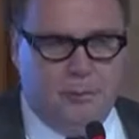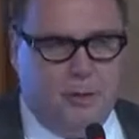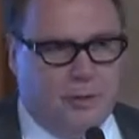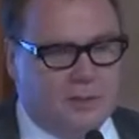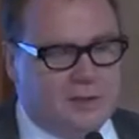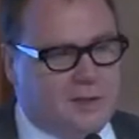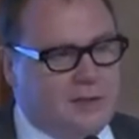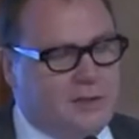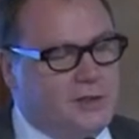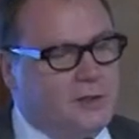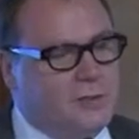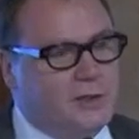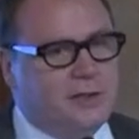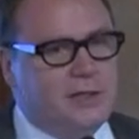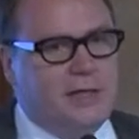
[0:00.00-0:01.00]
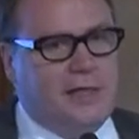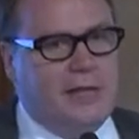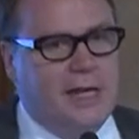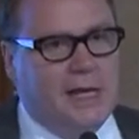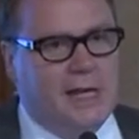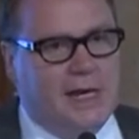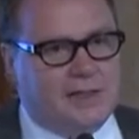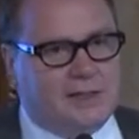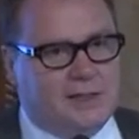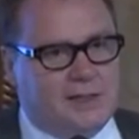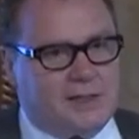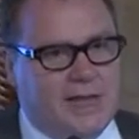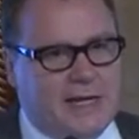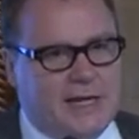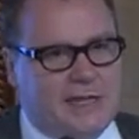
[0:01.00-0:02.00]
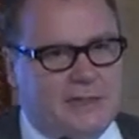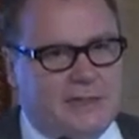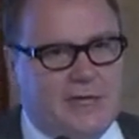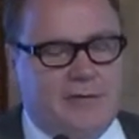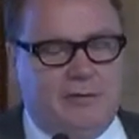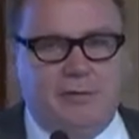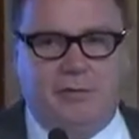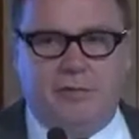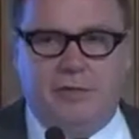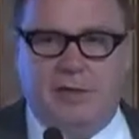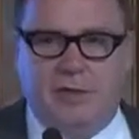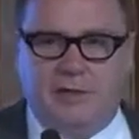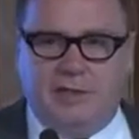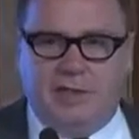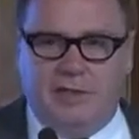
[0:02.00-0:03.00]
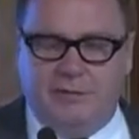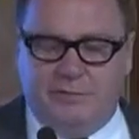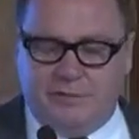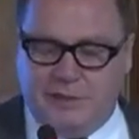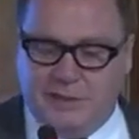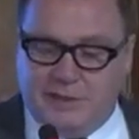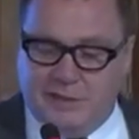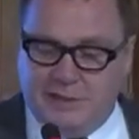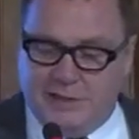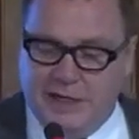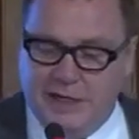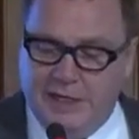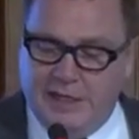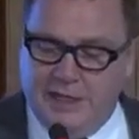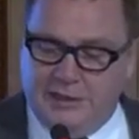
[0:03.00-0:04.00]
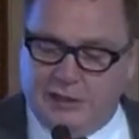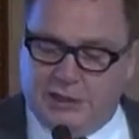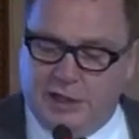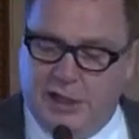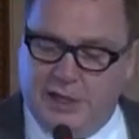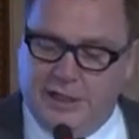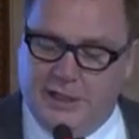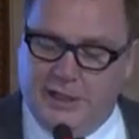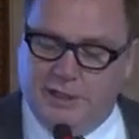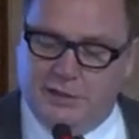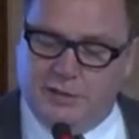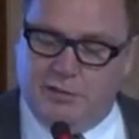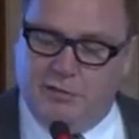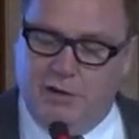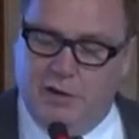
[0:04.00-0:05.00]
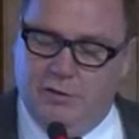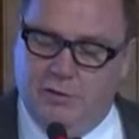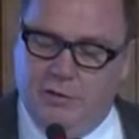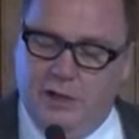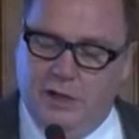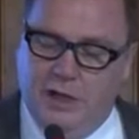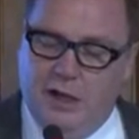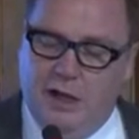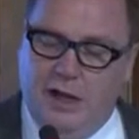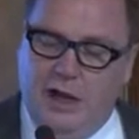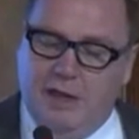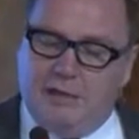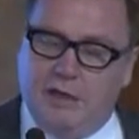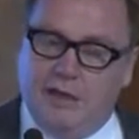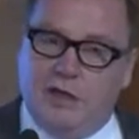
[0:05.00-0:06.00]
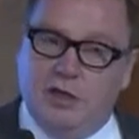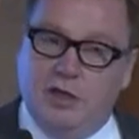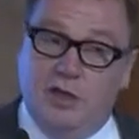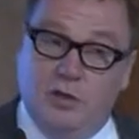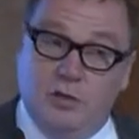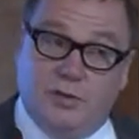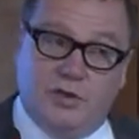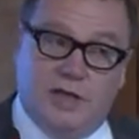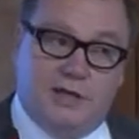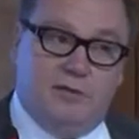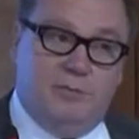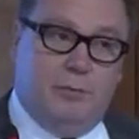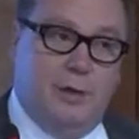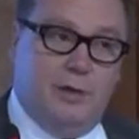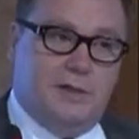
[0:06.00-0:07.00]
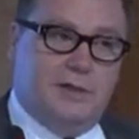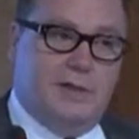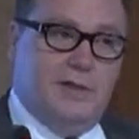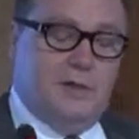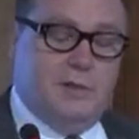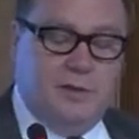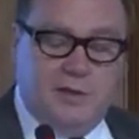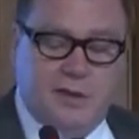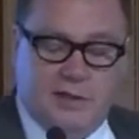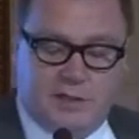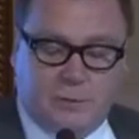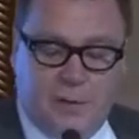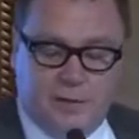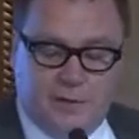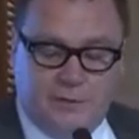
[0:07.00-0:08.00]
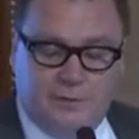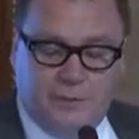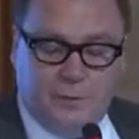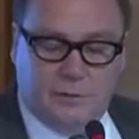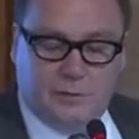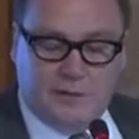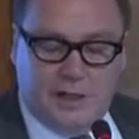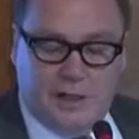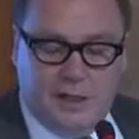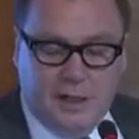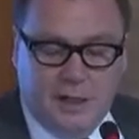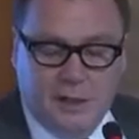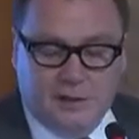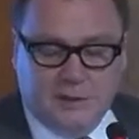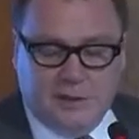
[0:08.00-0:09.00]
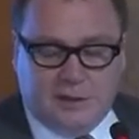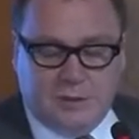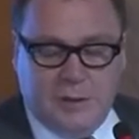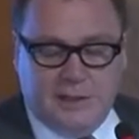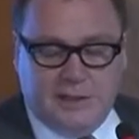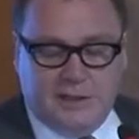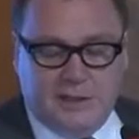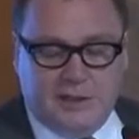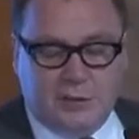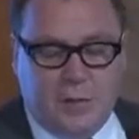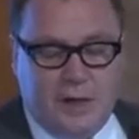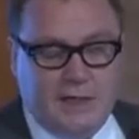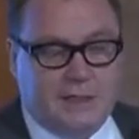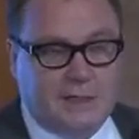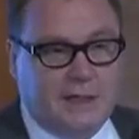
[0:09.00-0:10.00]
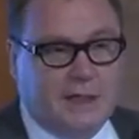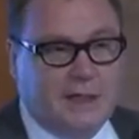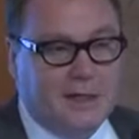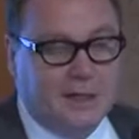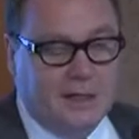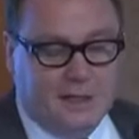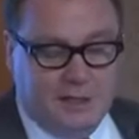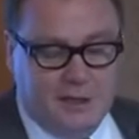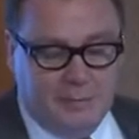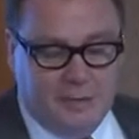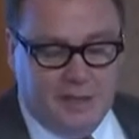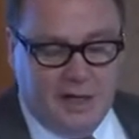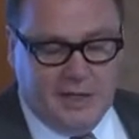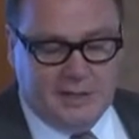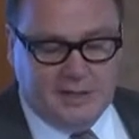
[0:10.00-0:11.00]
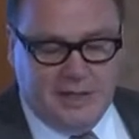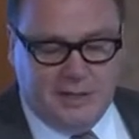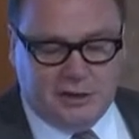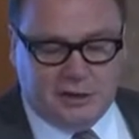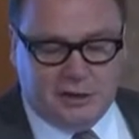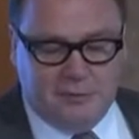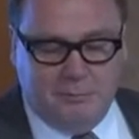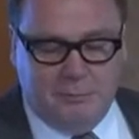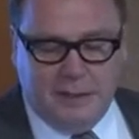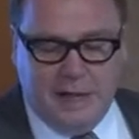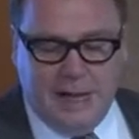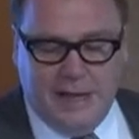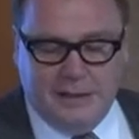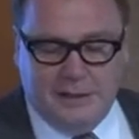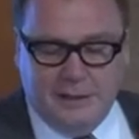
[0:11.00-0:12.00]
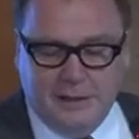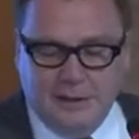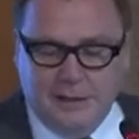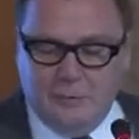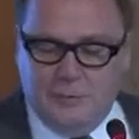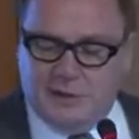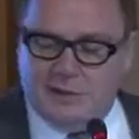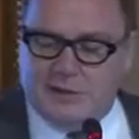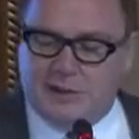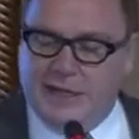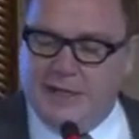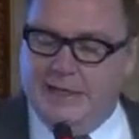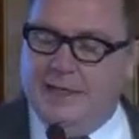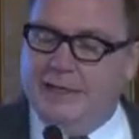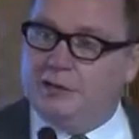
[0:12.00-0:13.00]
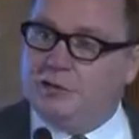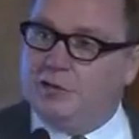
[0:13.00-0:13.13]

policies, you see as the second tier and third tier of cities in China has grown, I think a new set of policies with their 2014 to 2020 urbanization plan, with state-led